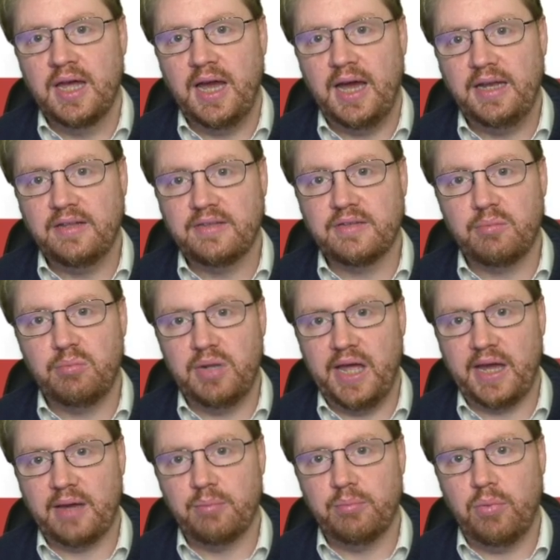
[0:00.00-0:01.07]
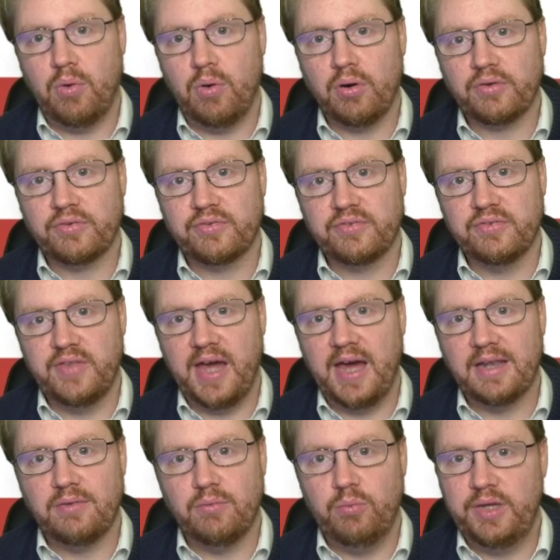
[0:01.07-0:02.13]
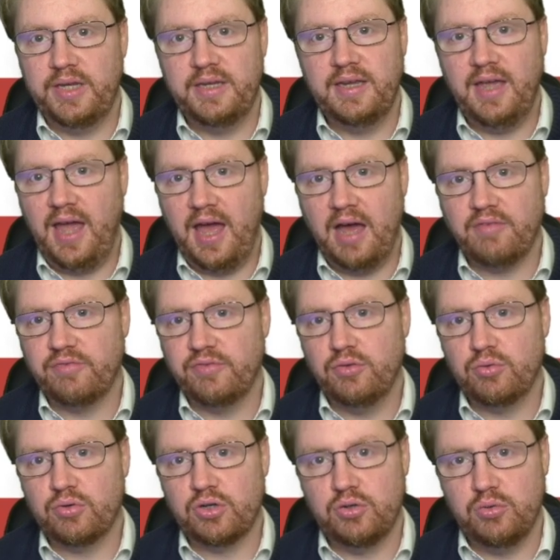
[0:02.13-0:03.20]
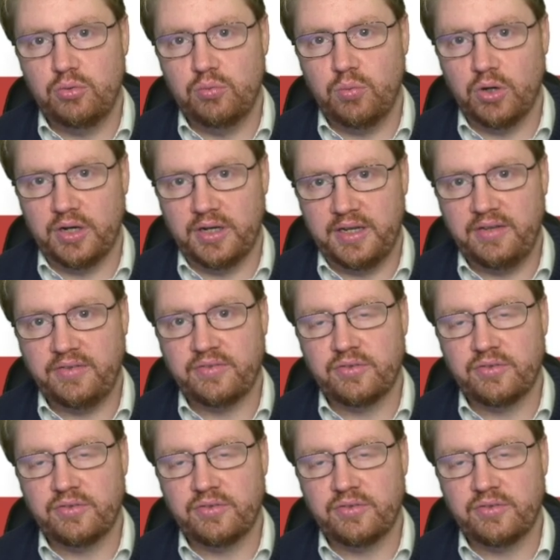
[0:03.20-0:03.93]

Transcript: And it's a black box that we have no clue what it is.